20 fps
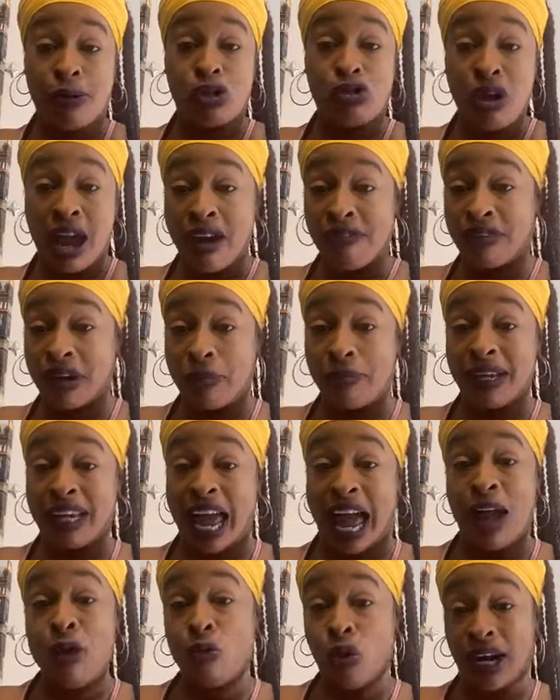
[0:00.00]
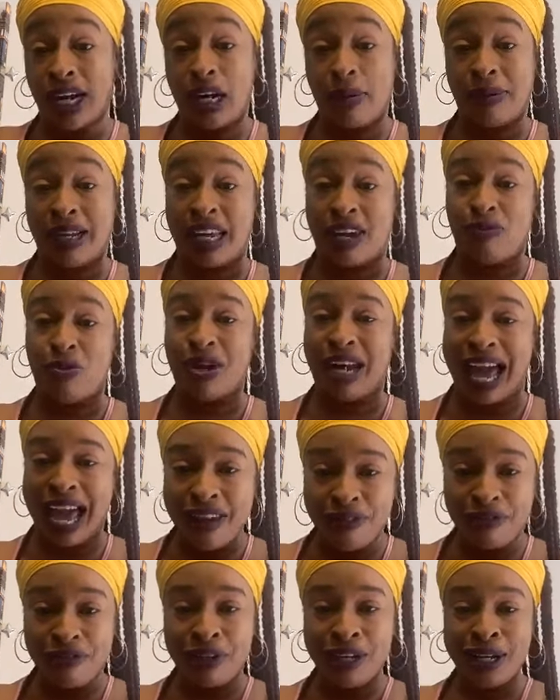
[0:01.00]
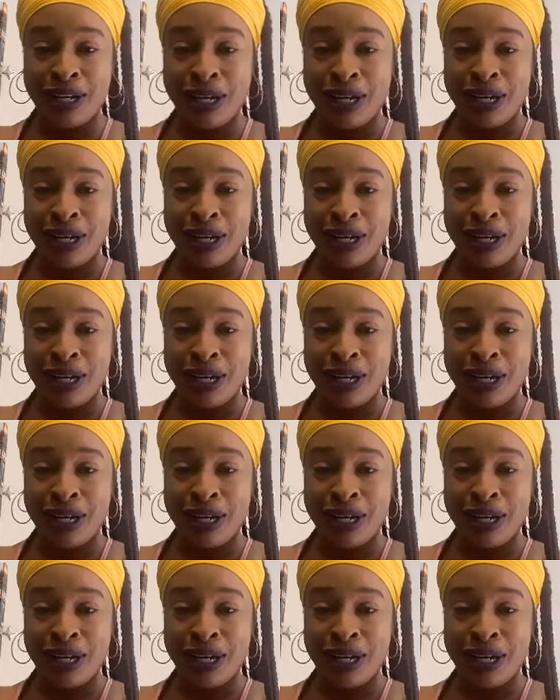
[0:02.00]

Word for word: I was trying for them to, I wanted them to give you life.